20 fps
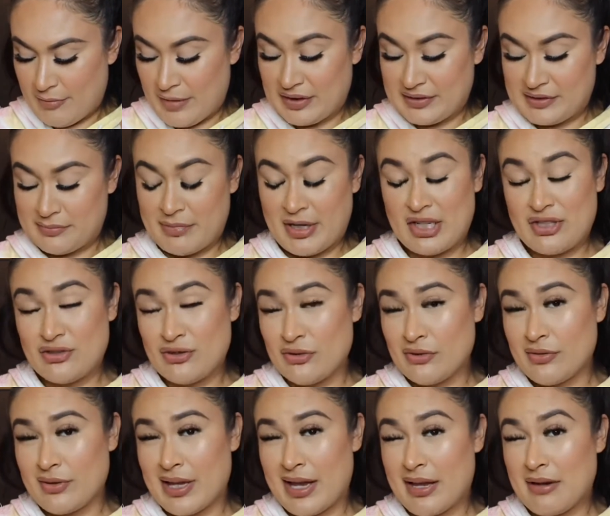
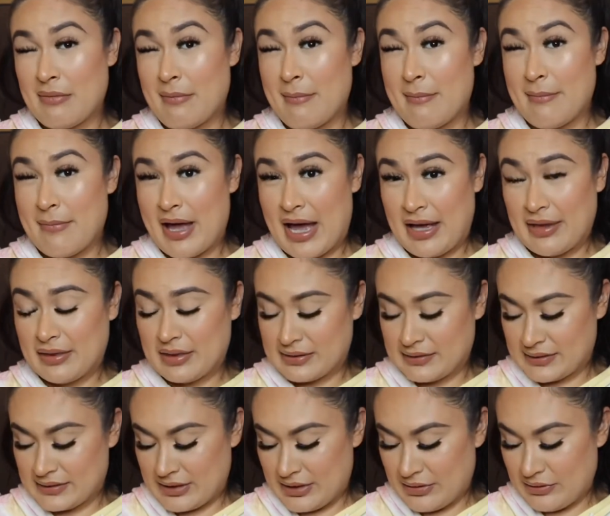spatial and math
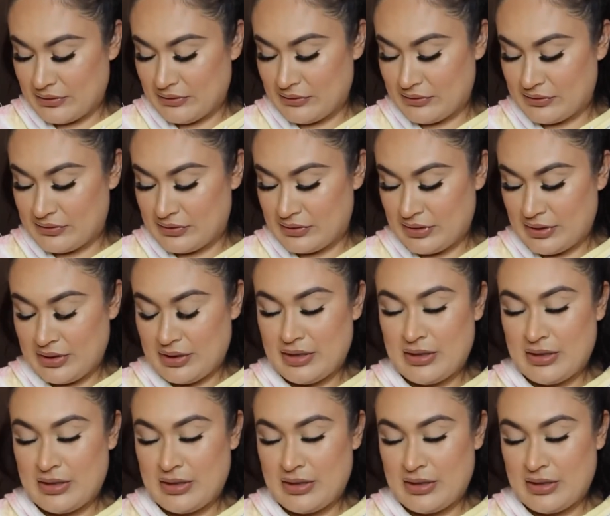skills.